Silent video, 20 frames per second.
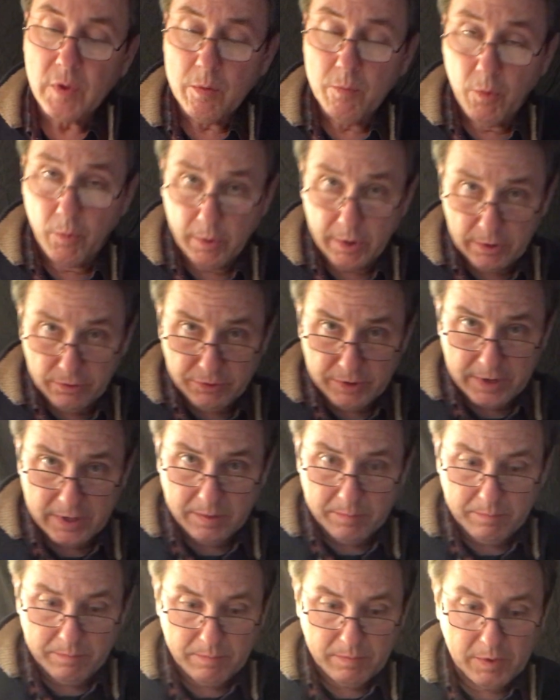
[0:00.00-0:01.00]
We're going to try
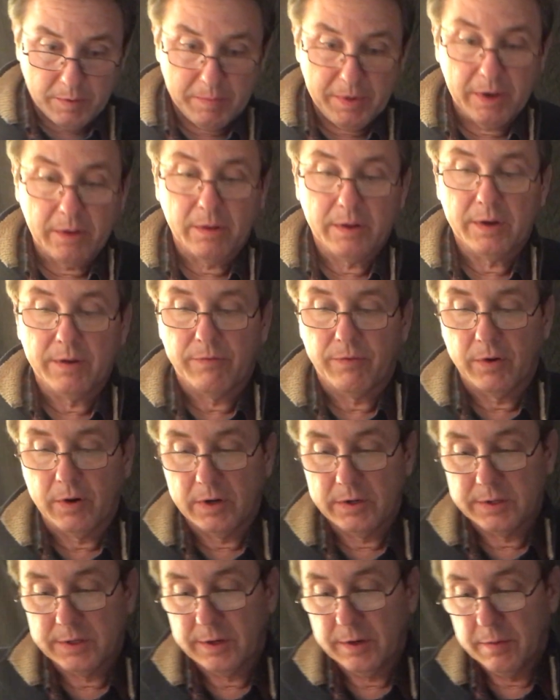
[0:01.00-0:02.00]
the melody
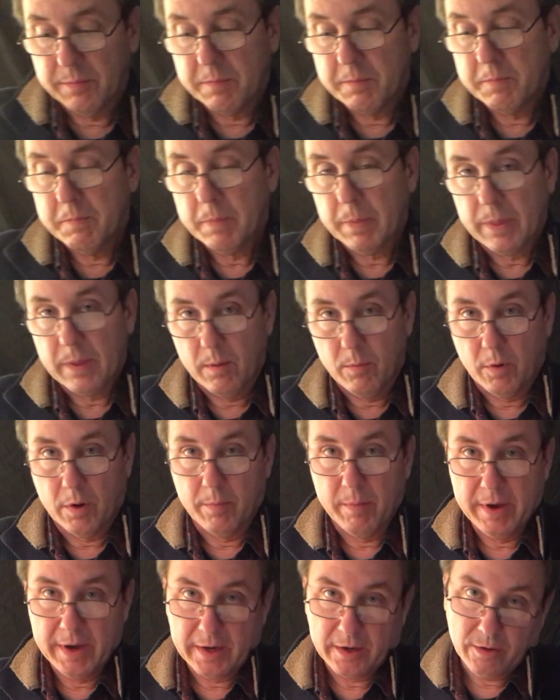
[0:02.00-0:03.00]
first, then we'll
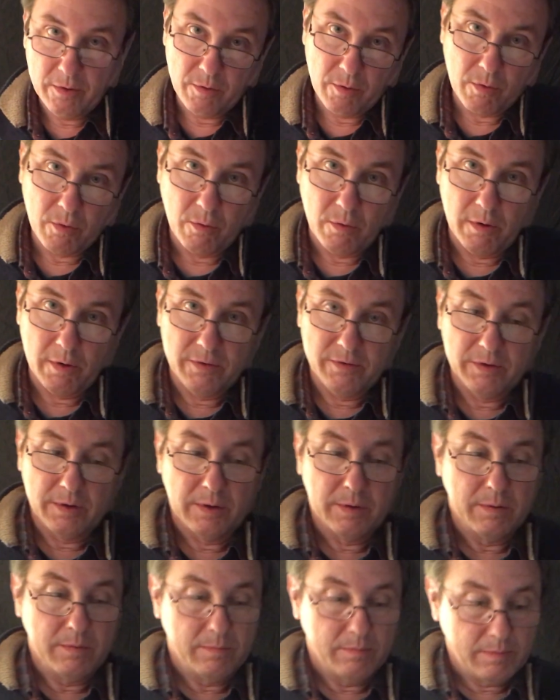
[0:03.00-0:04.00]
come back and do the chords. And
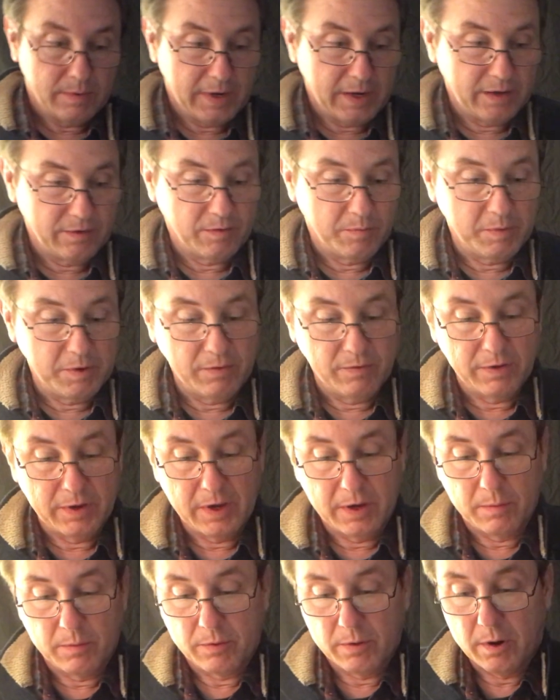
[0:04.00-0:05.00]
as I've been
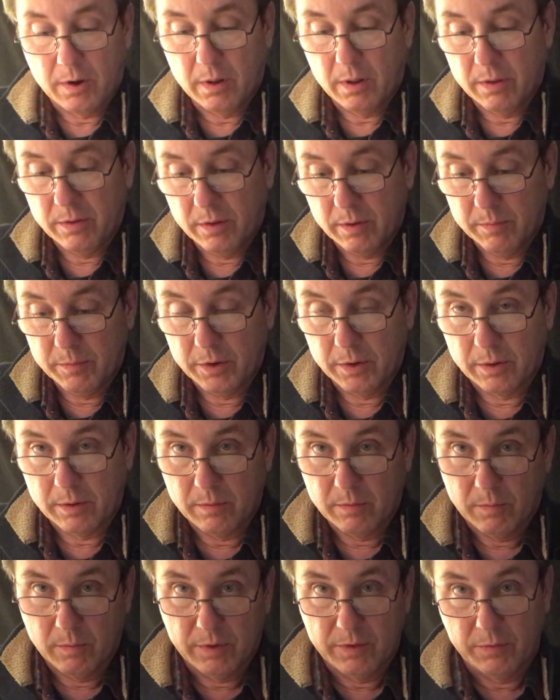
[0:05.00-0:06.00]
saying with all of them,
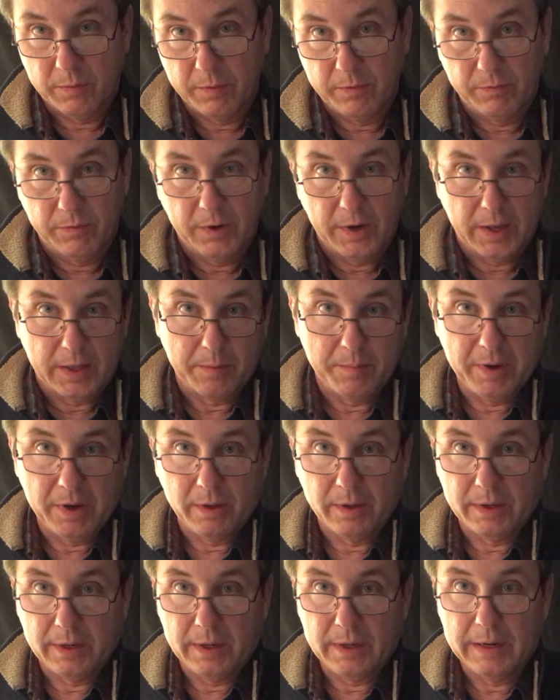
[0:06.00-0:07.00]
once we've got the
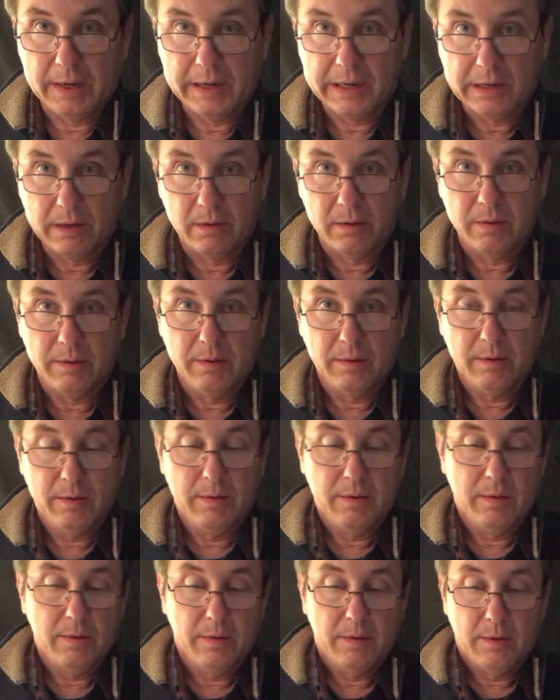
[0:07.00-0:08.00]
melody down,
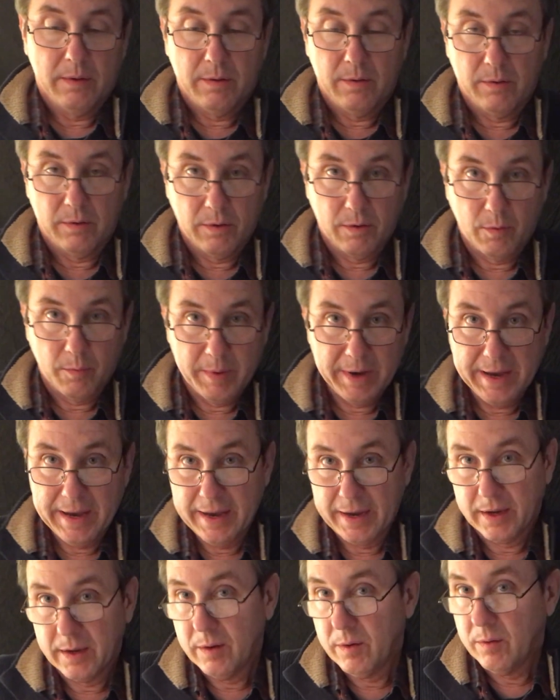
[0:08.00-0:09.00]
you can go
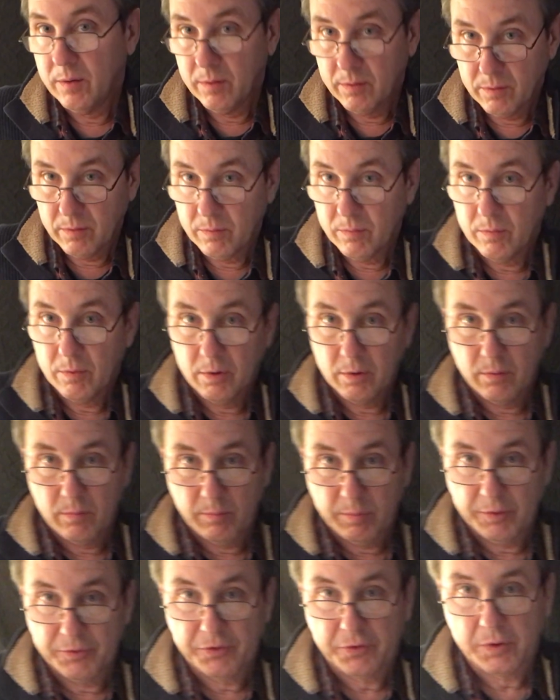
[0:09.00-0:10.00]
back and
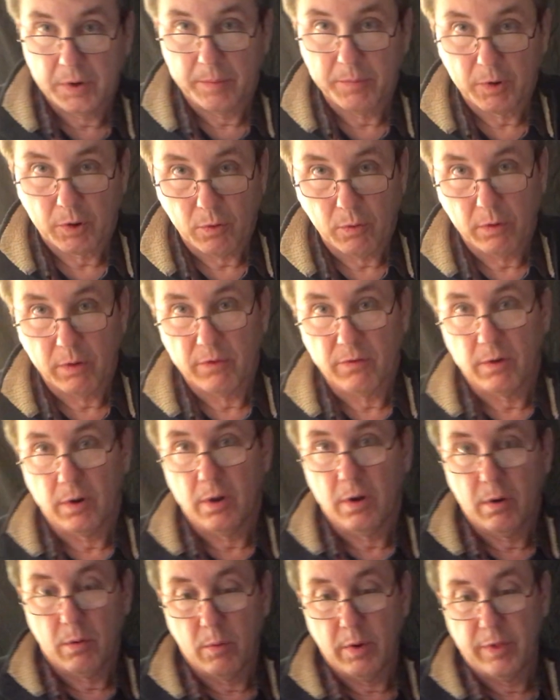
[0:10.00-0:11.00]
strum the chords
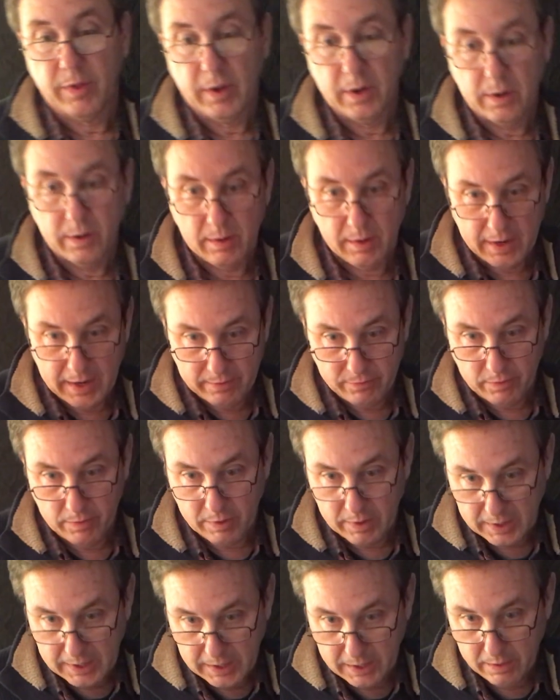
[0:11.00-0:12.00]
along with it after
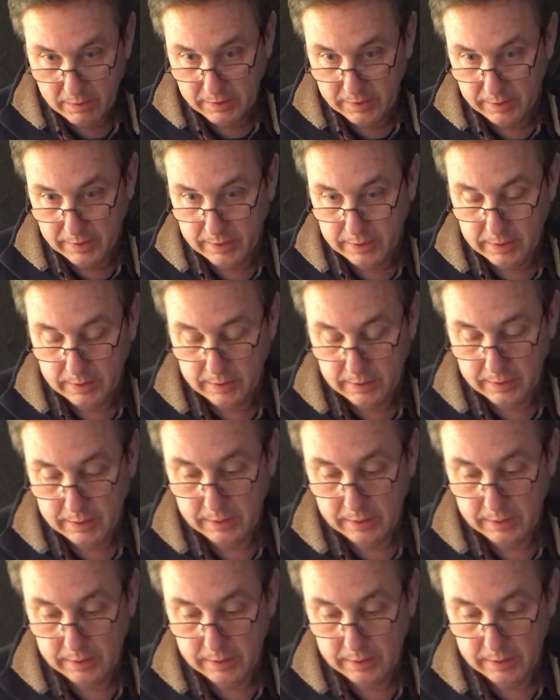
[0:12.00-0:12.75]
the count in,